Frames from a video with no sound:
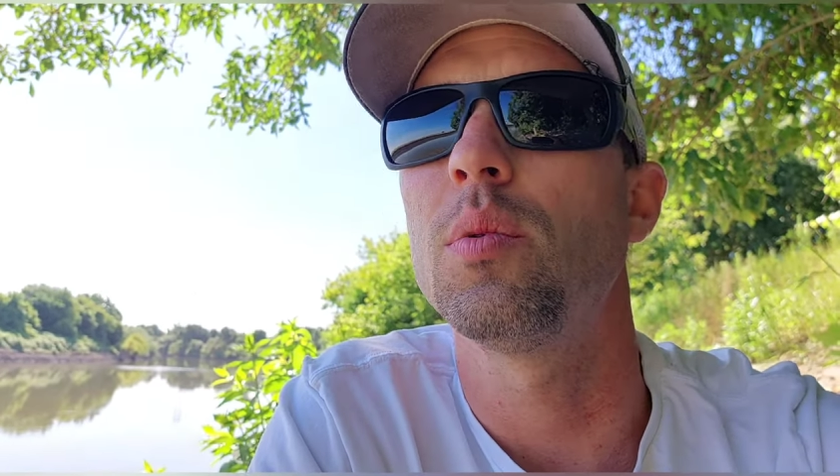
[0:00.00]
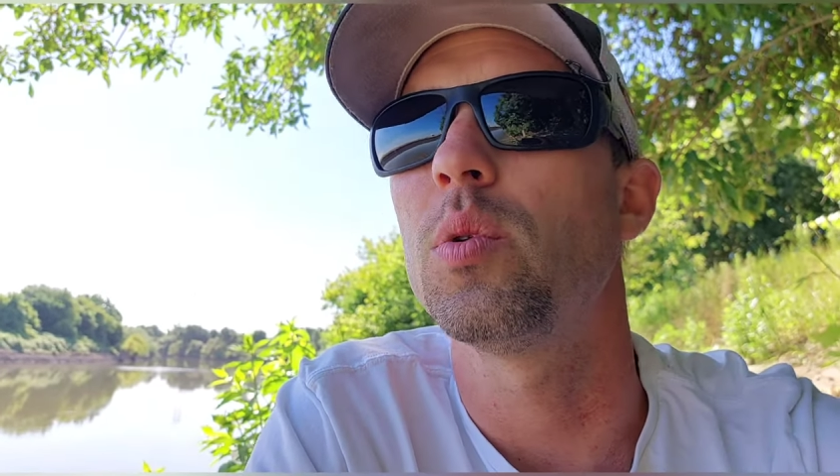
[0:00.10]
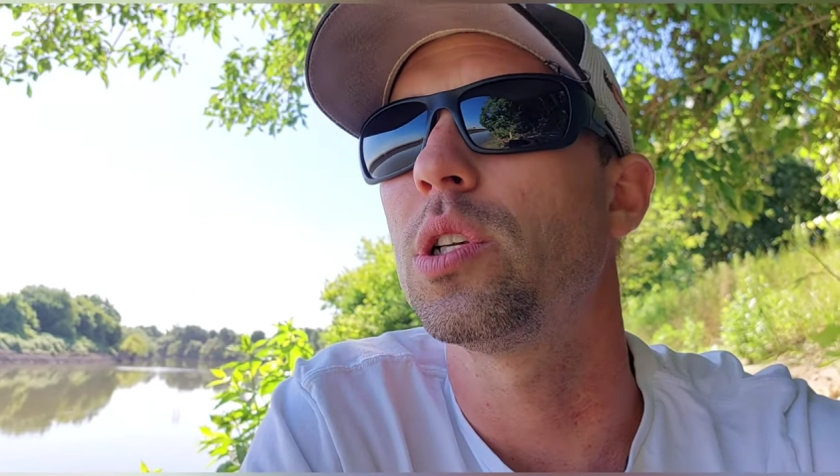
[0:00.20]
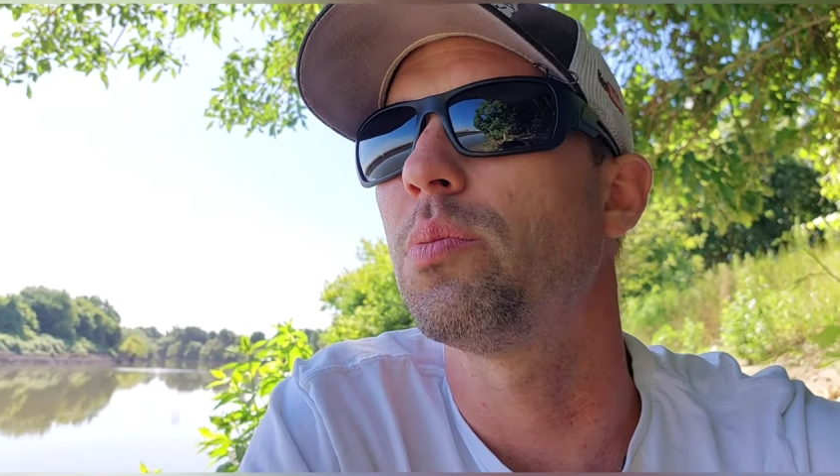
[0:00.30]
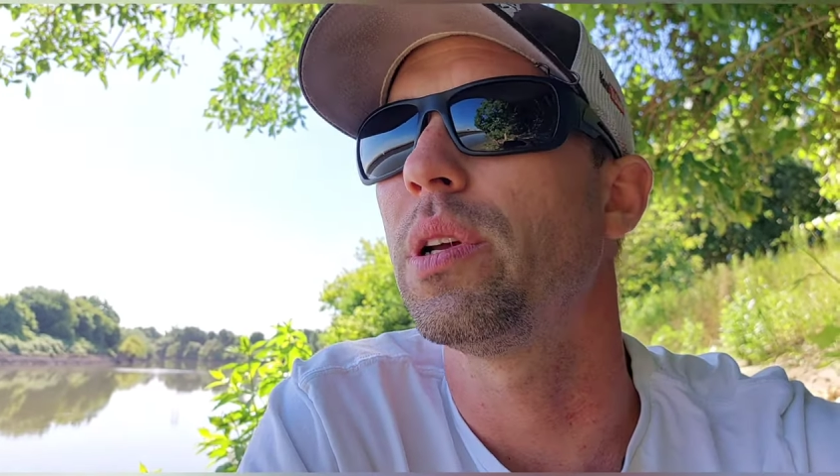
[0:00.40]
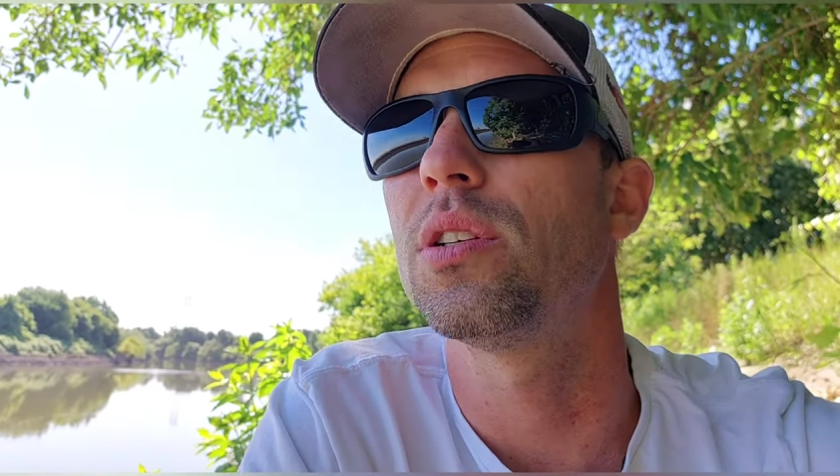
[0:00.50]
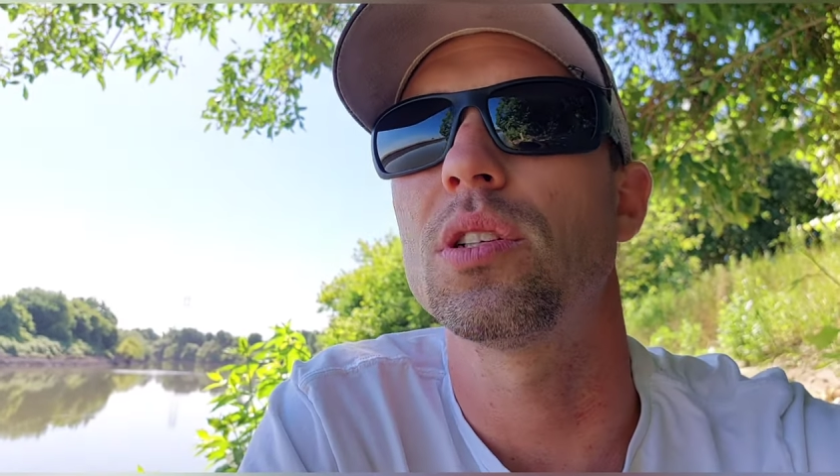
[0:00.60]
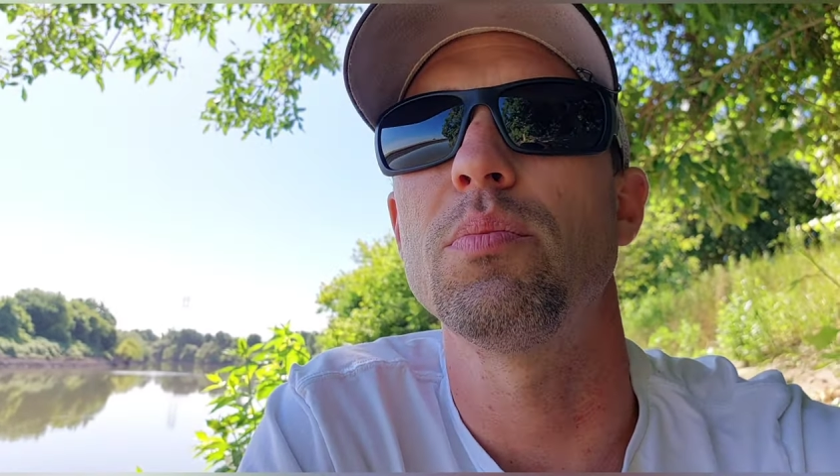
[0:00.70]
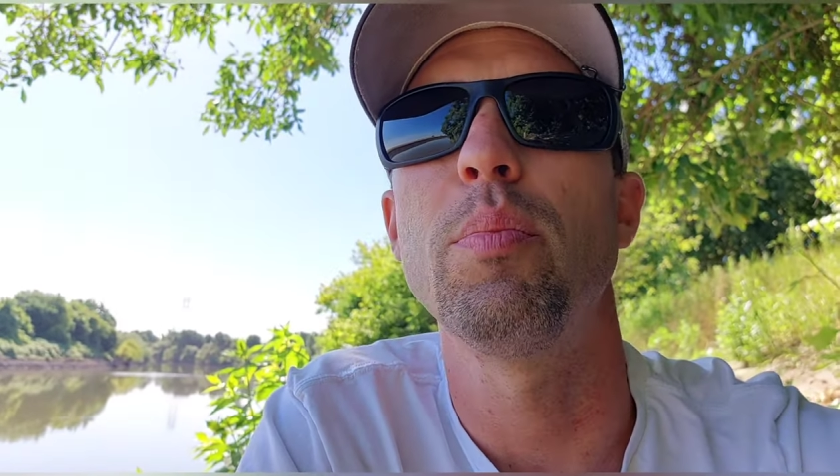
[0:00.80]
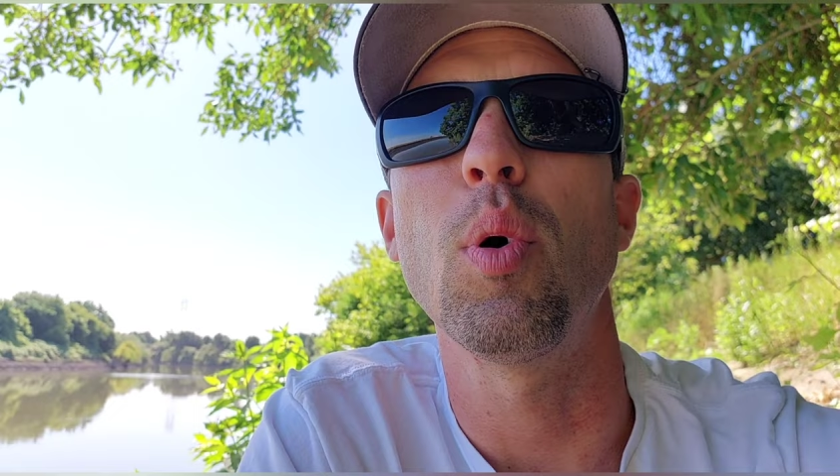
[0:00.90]
which means
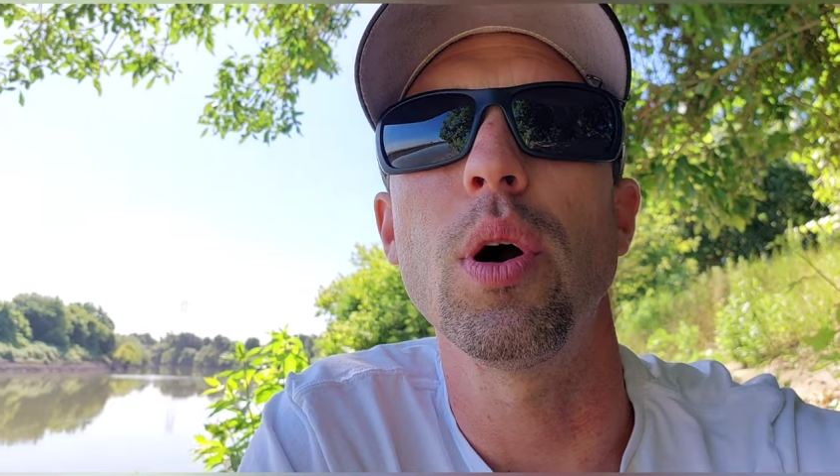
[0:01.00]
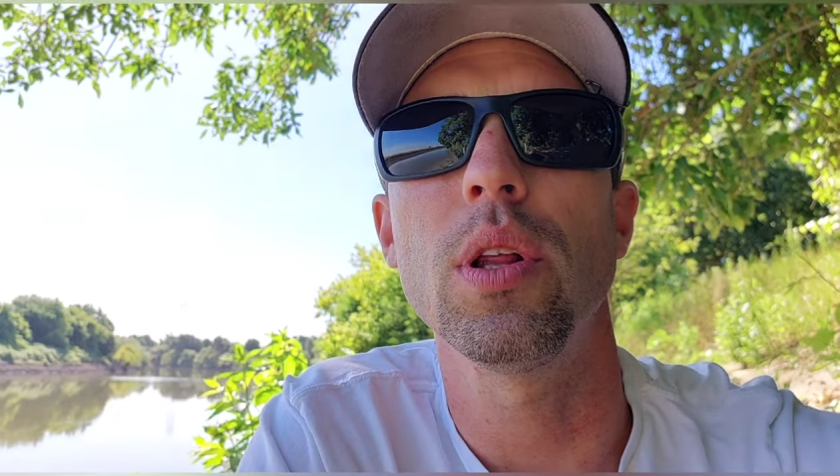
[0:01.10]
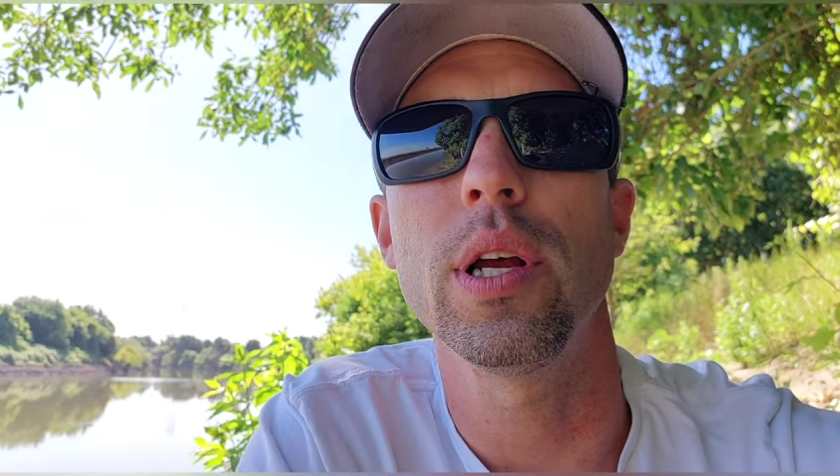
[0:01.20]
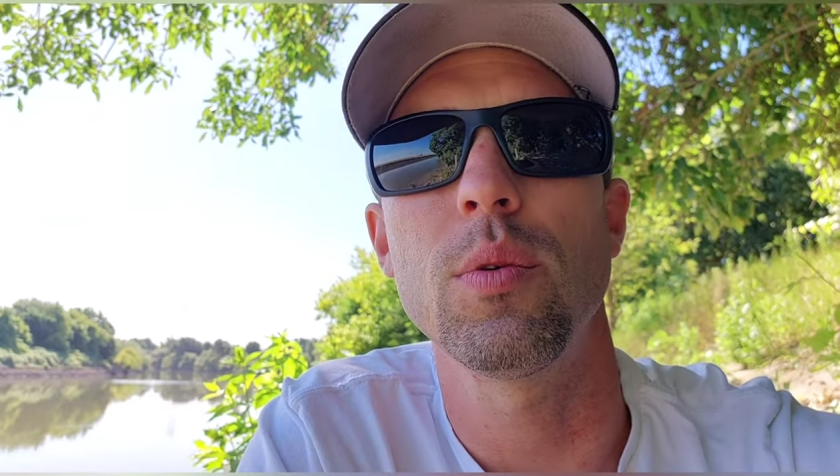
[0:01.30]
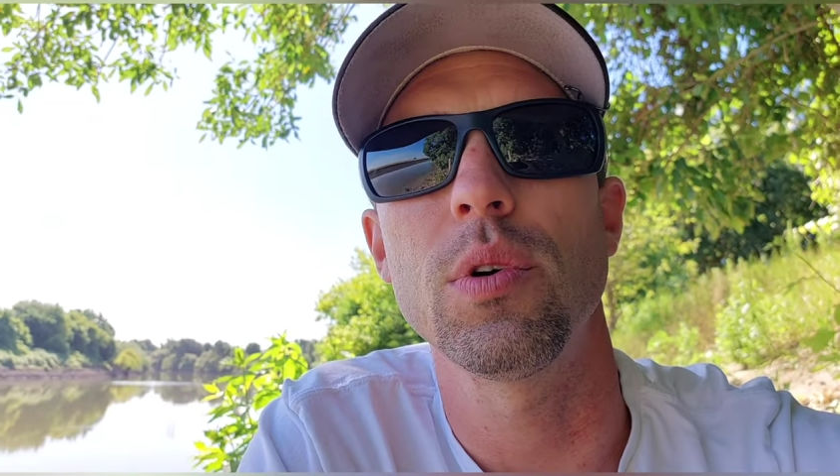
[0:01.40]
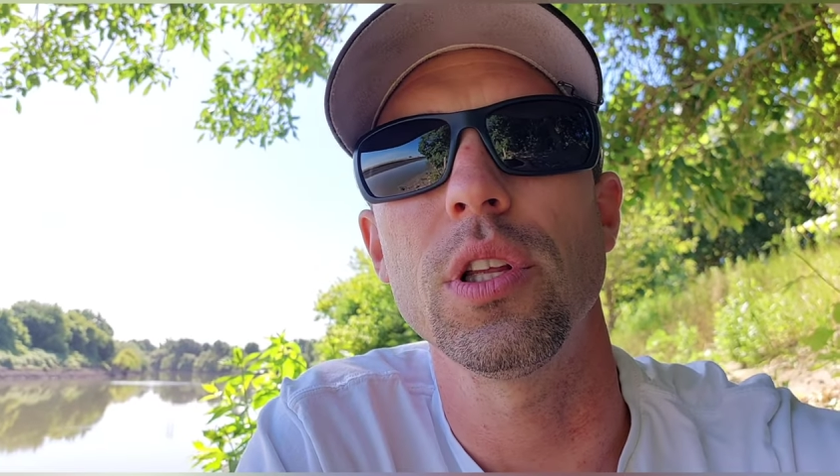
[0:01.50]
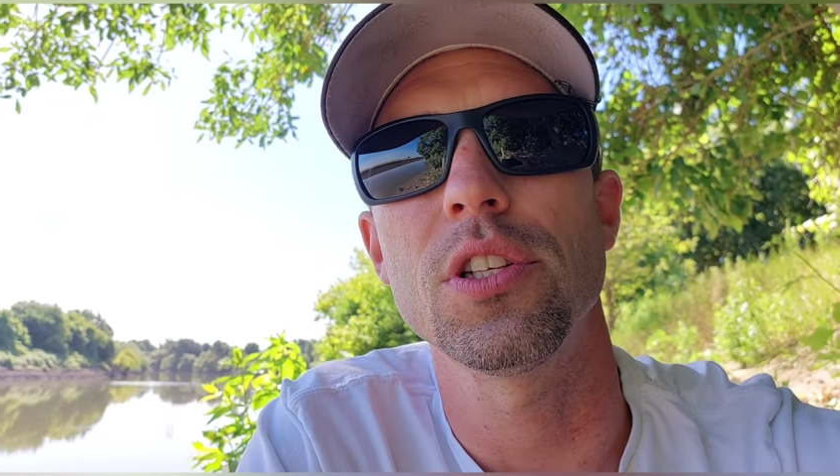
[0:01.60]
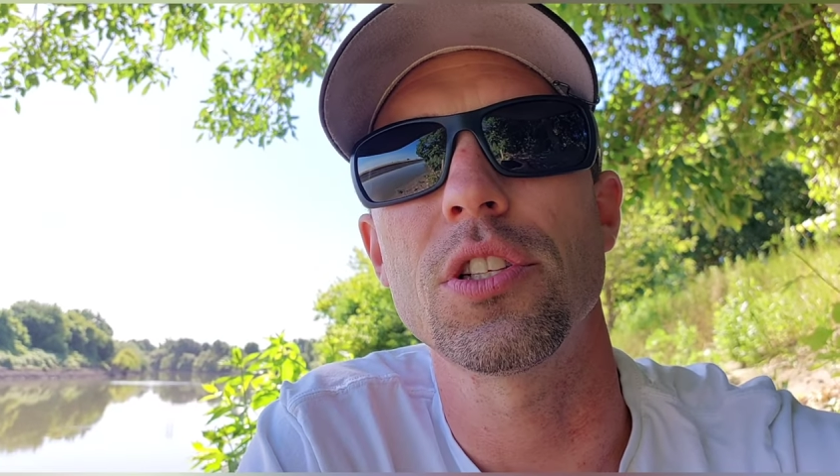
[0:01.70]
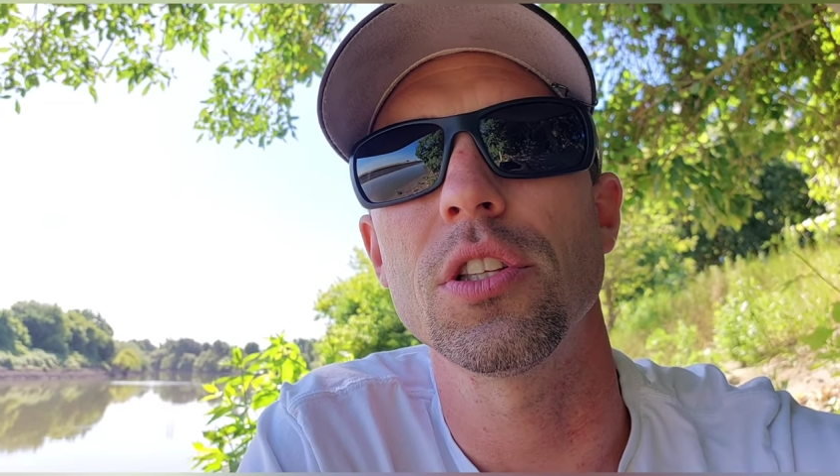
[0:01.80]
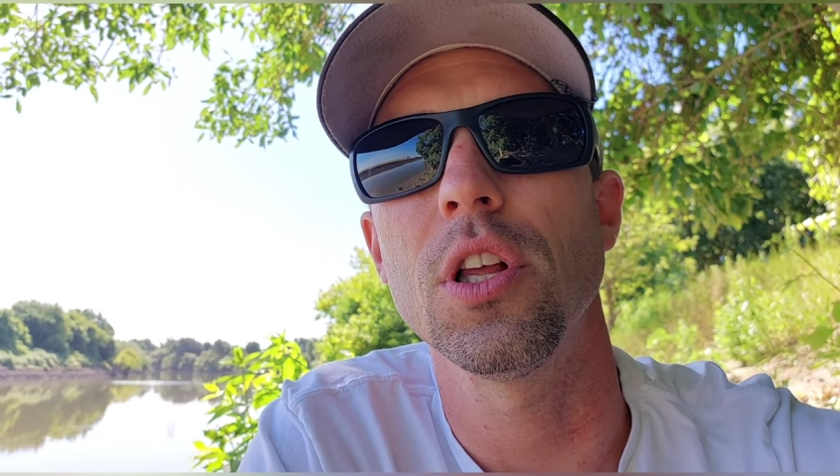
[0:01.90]
just boil it really
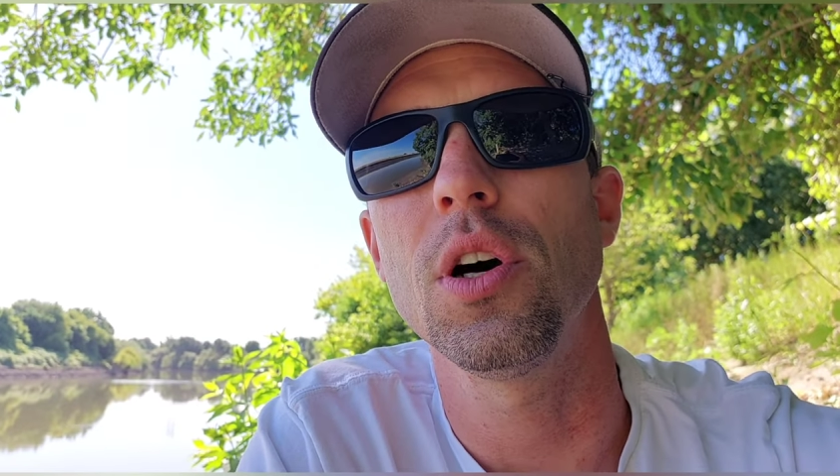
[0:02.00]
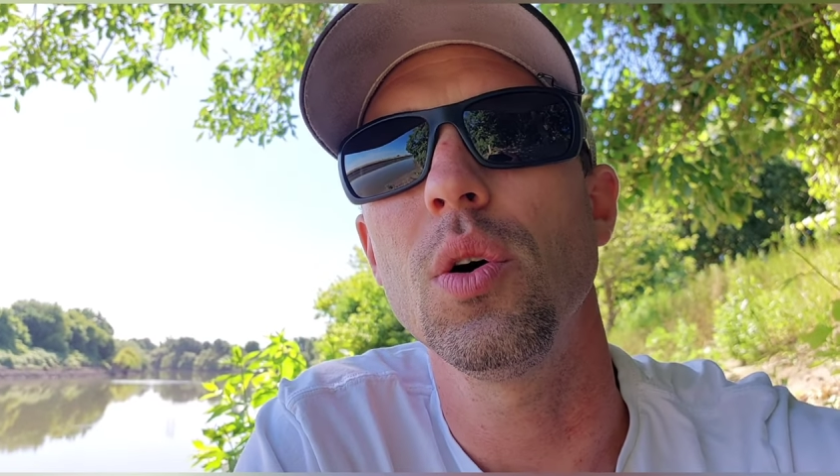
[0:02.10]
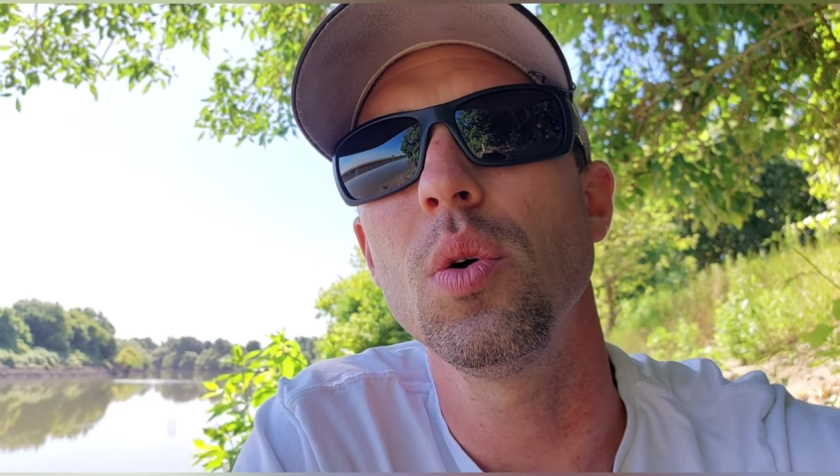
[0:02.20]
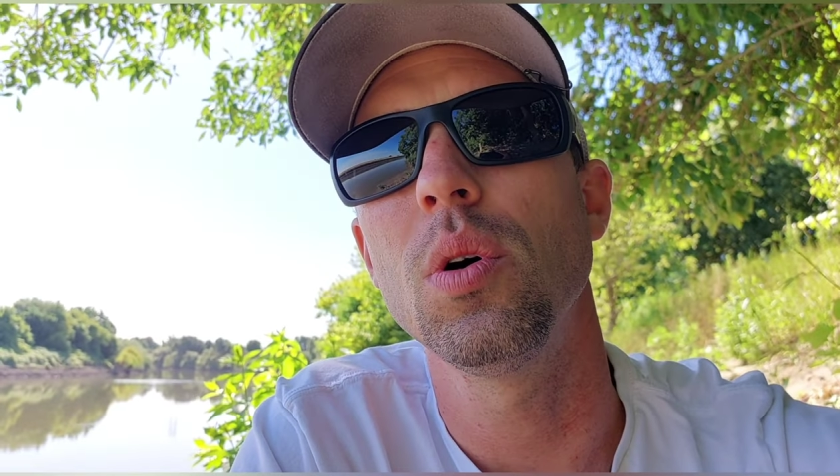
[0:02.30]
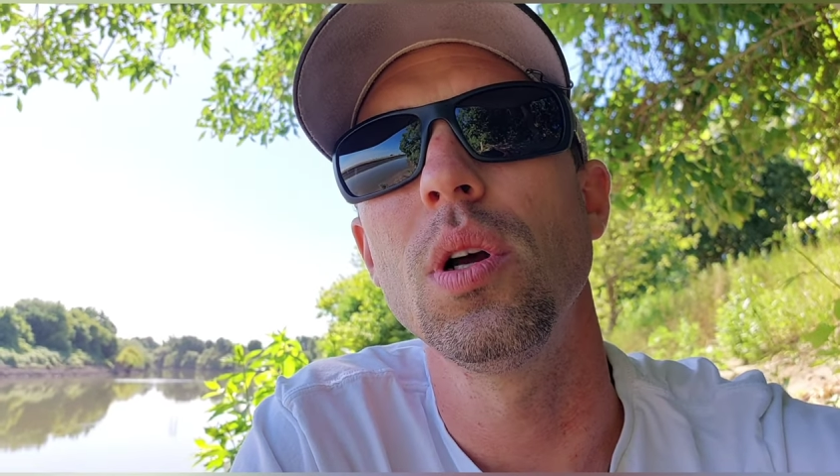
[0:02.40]
slow